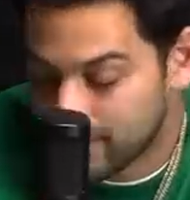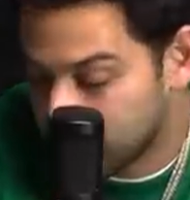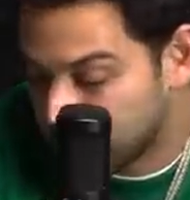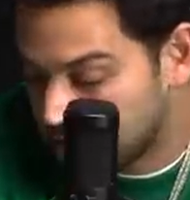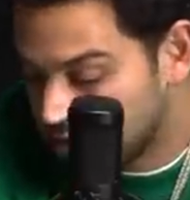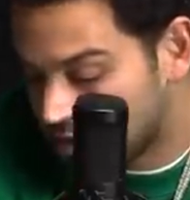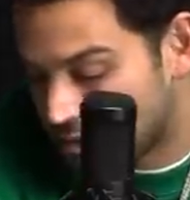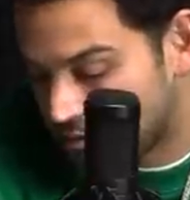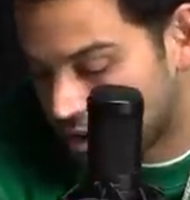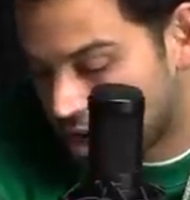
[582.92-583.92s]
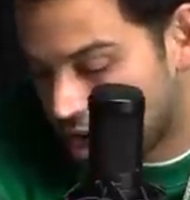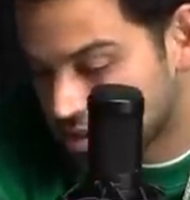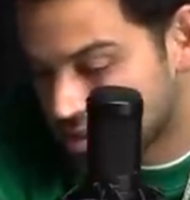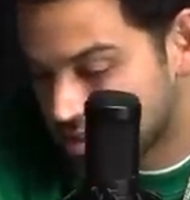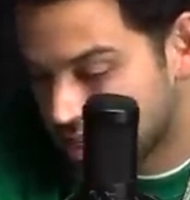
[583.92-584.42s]
believe it or not, for
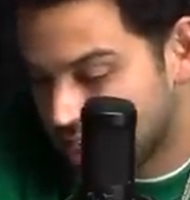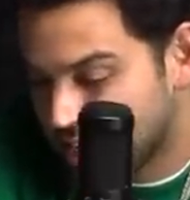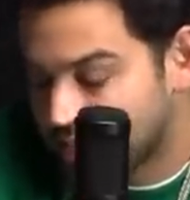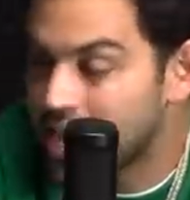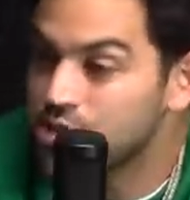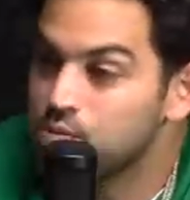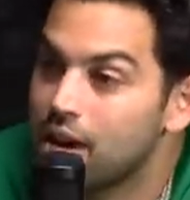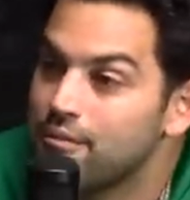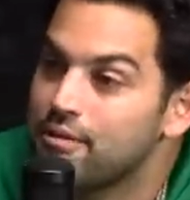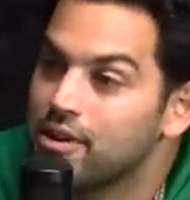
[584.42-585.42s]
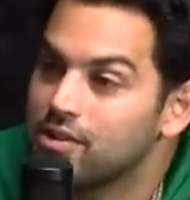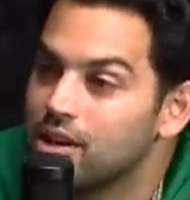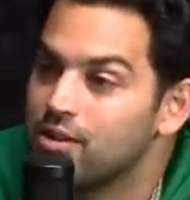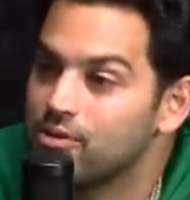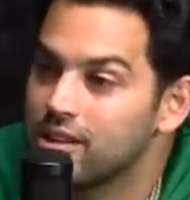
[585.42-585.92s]
contests, that's what I fell in
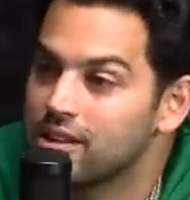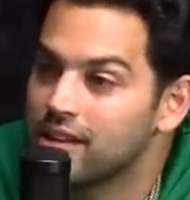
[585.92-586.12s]
love with.